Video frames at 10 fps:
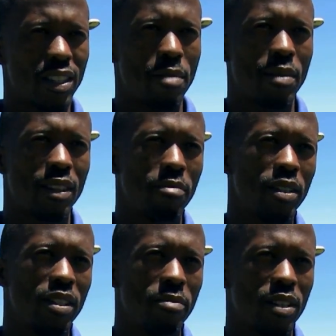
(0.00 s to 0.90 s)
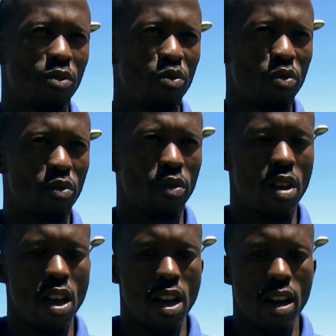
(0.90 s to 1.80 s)
among the big teams as you know,
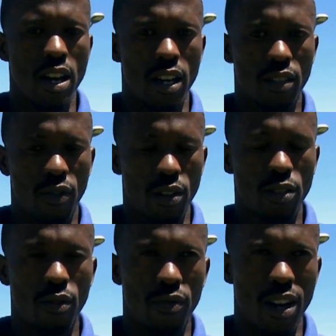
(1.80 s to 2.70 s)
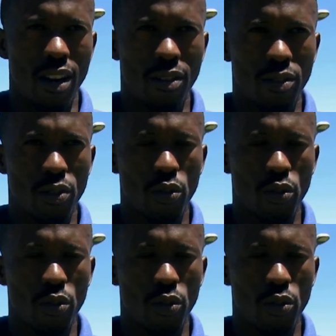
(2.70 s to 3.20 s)
as for as of now.